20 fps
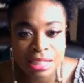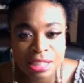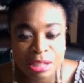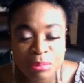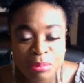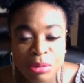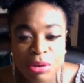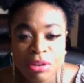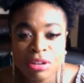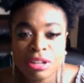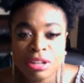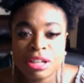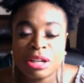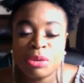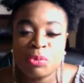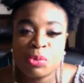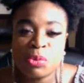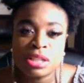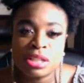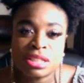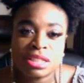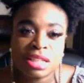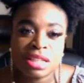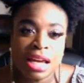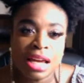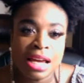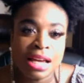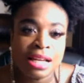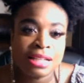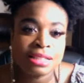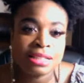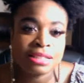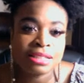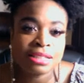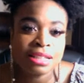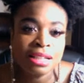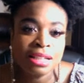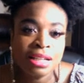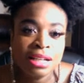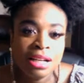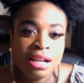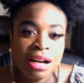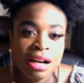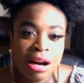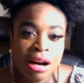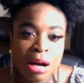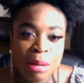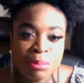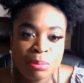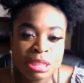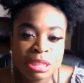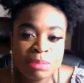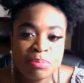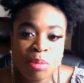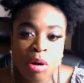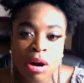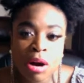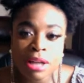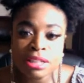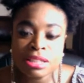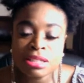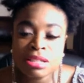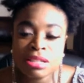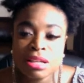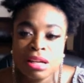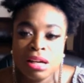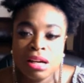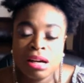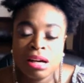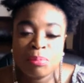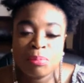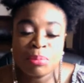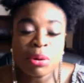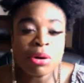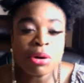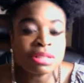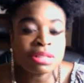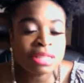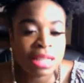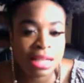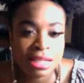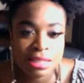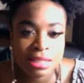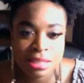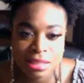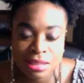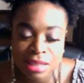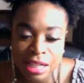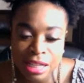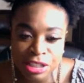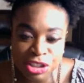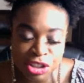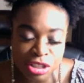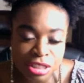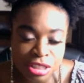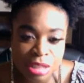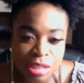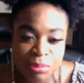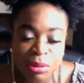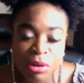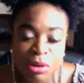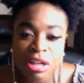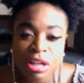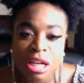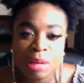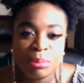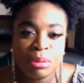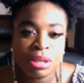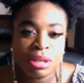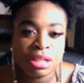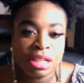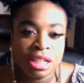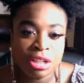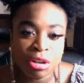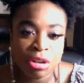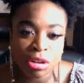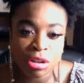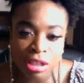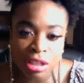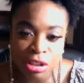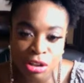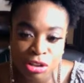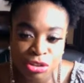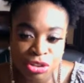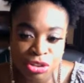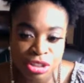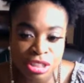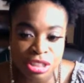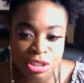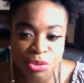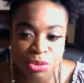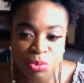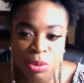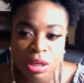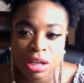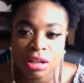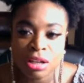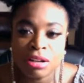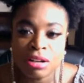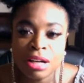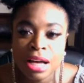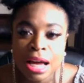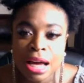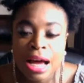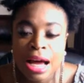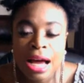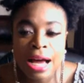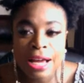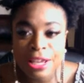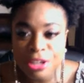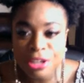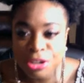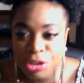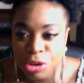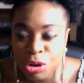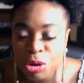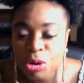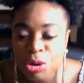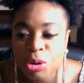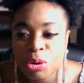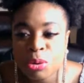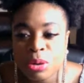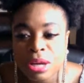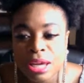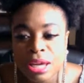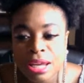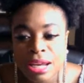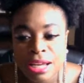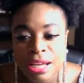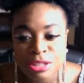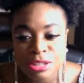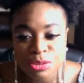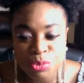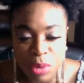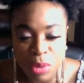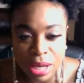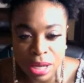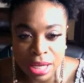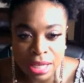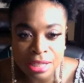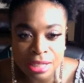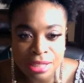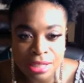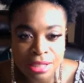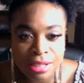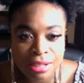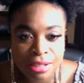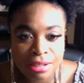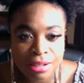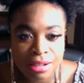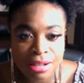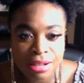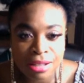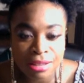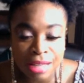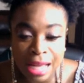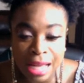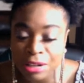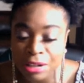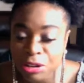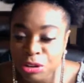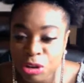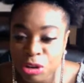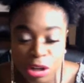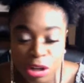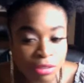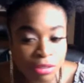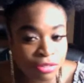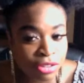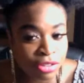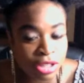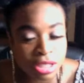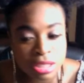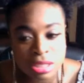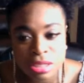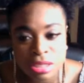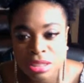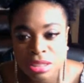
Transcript: America, which has sparked protests, not just in America, but in other countries as well. I know it has weighed a lot on all of us,